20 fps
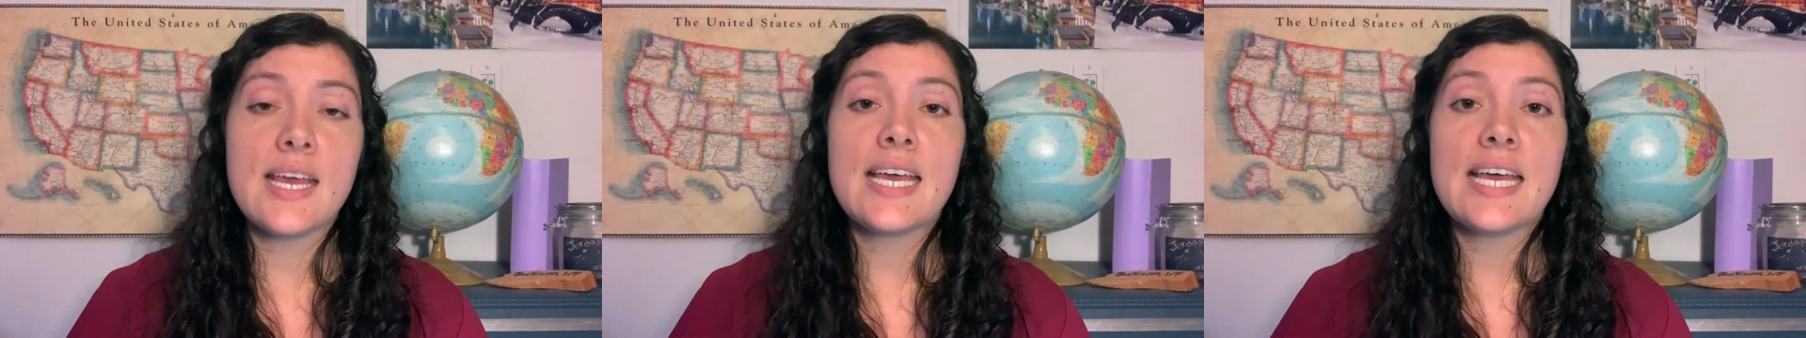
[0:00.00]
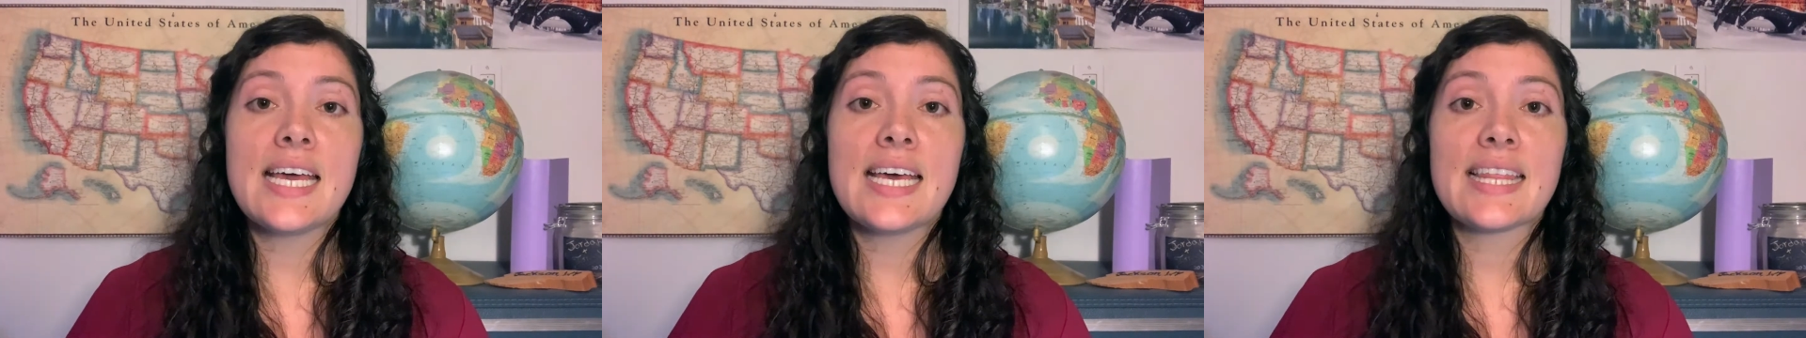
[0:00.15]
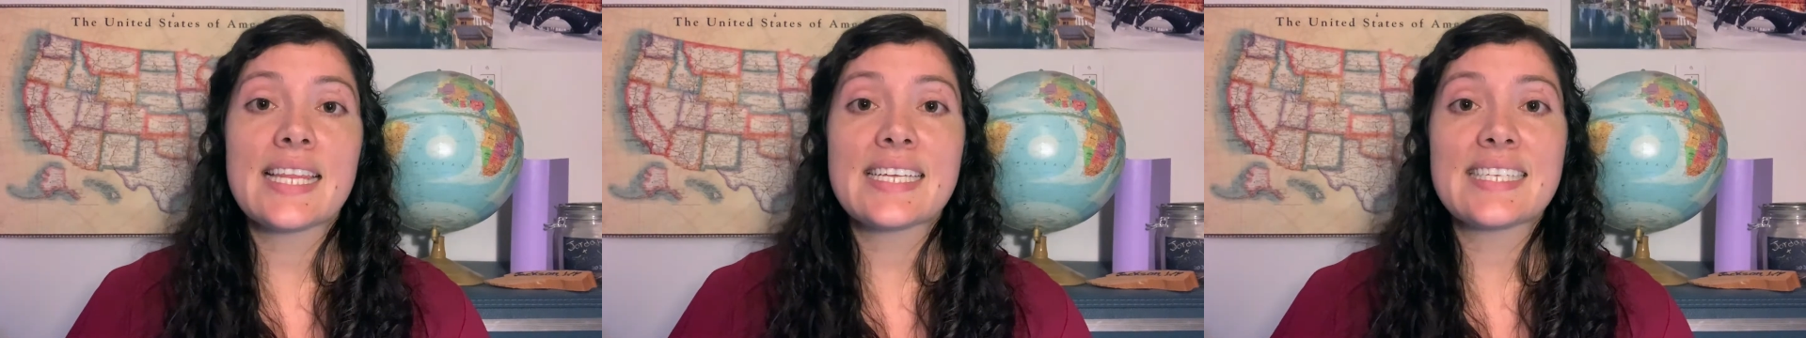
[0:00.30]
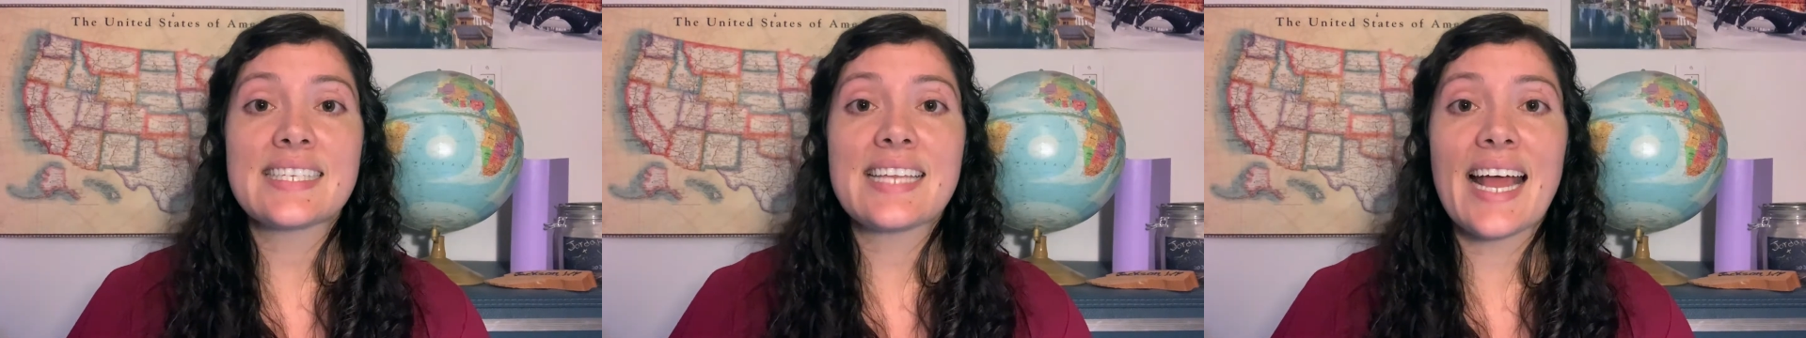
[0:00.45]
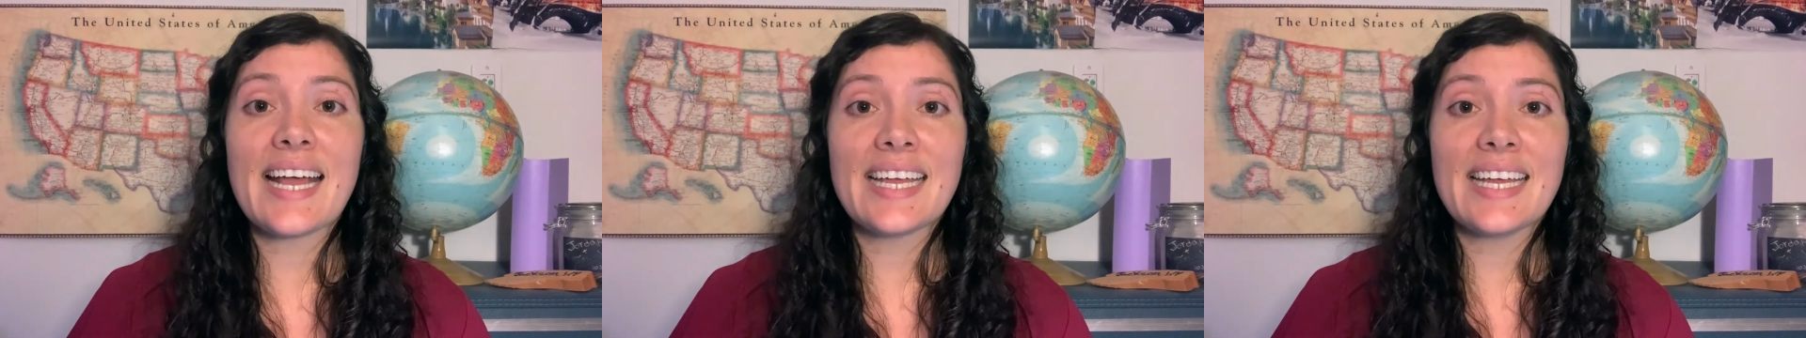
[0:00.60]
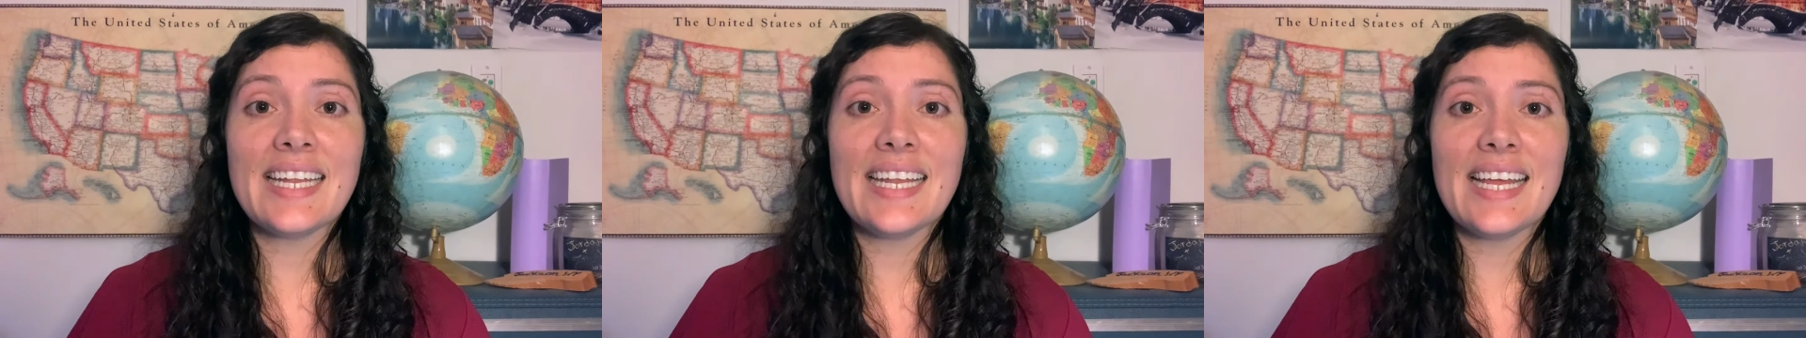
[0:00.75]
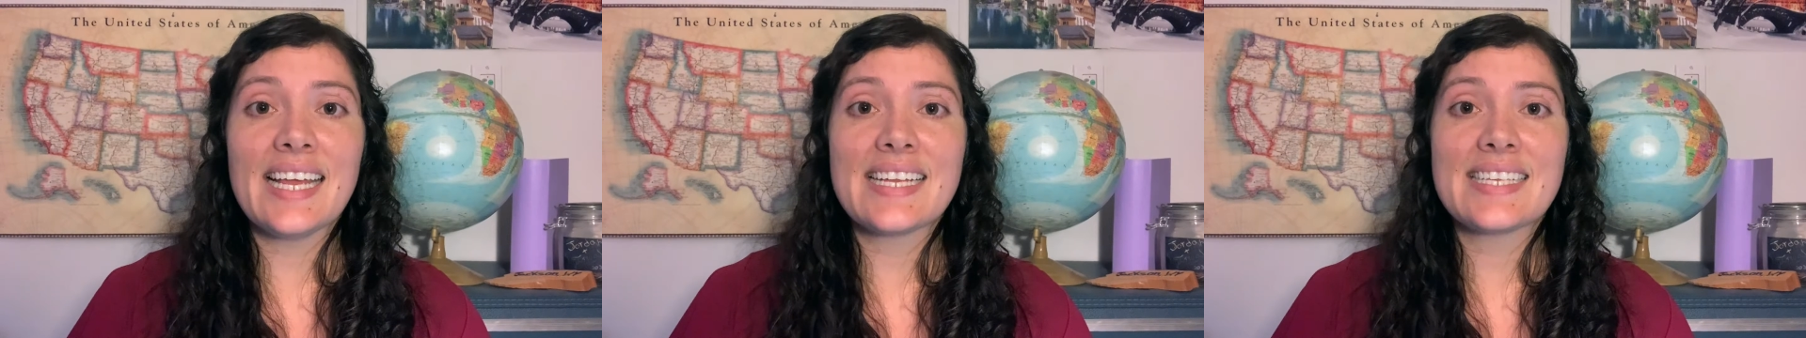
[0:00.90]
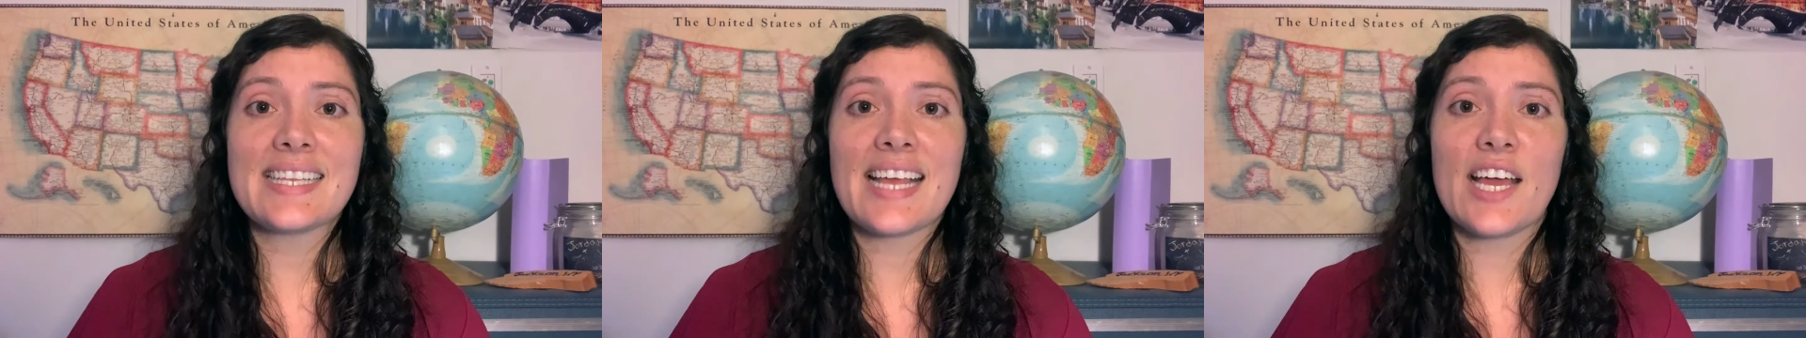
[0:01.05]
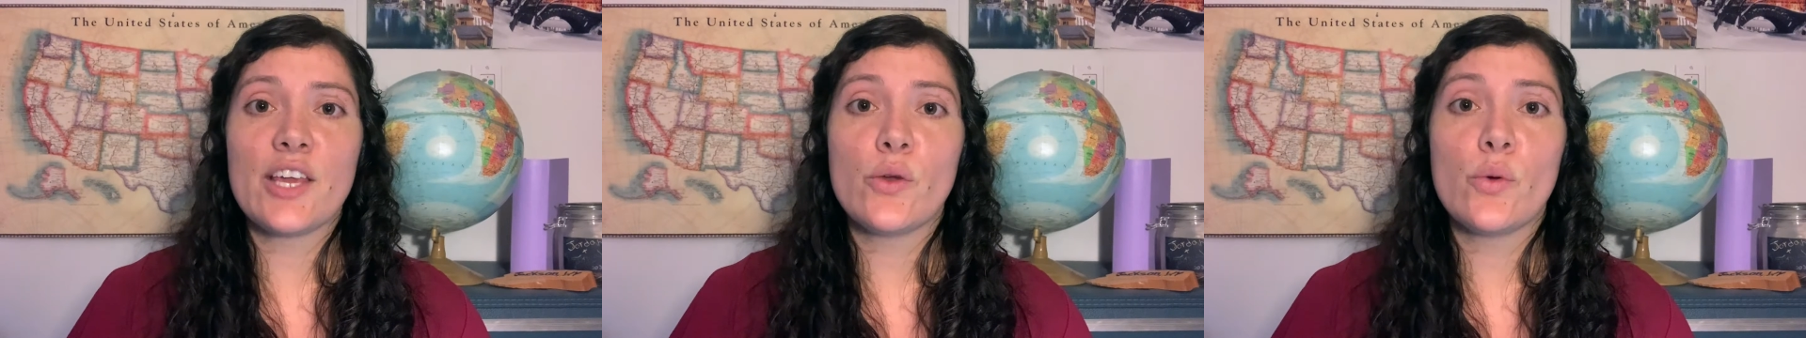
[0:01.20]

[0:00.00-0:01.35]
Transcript: The second is that